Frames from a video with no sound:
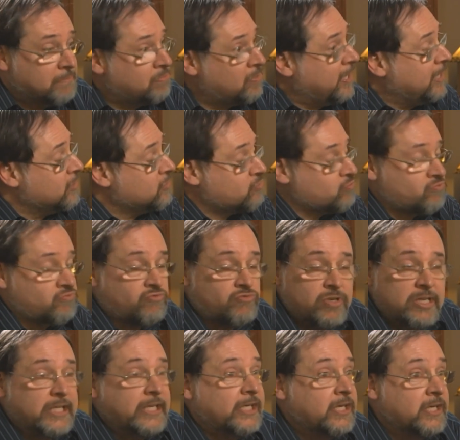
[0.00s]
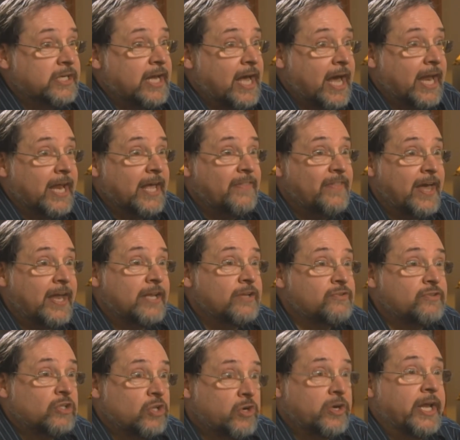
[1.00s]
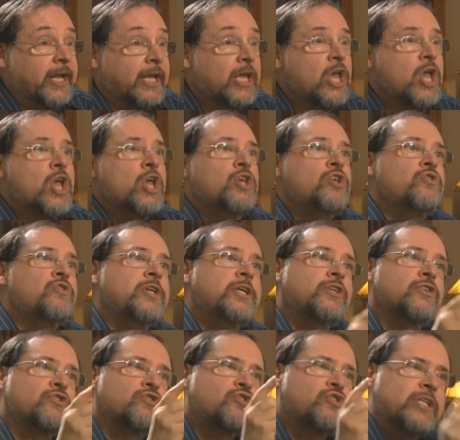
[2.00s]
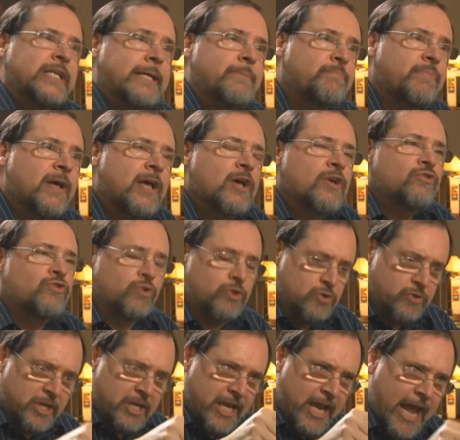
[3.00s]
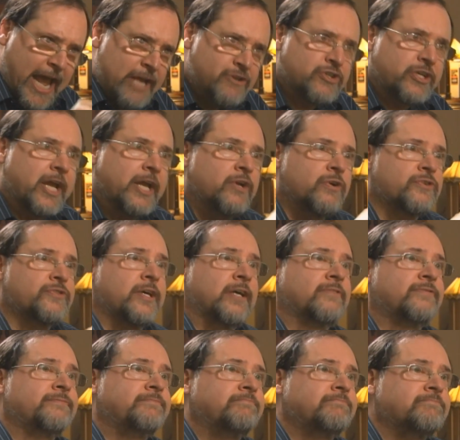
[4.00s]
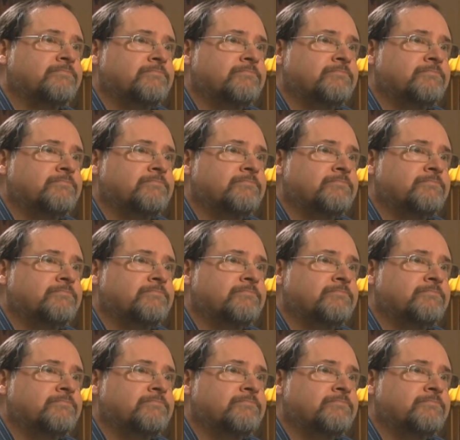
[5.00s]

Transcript: the brain is really good at, and that is learning. You need to sleep so you can educate yourself.